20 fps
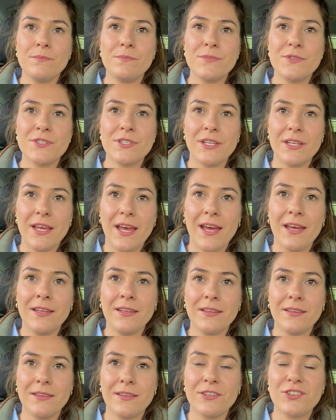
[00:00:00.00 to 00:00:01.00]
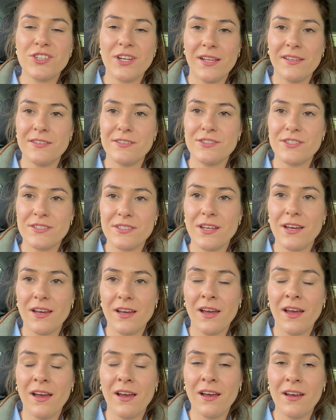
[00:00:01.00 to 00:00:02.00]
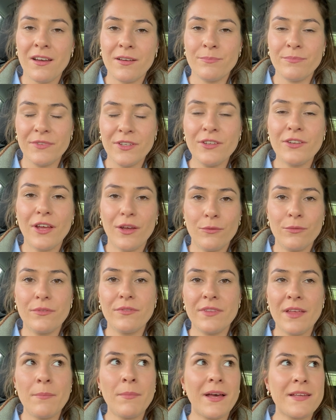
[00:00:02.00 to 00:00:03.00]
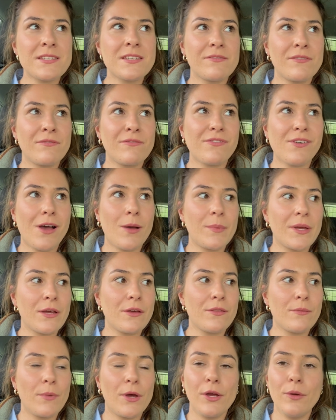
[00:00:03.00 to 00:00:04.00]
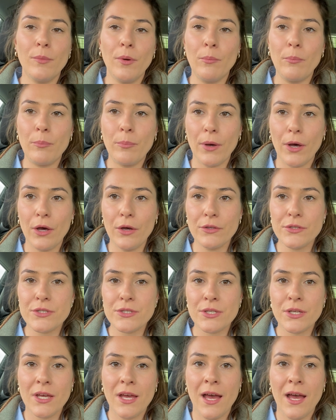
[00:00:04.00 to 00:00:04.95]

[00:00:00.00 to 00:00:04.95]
so yeah, the challenges are you know, they're massive in farming at the moment, but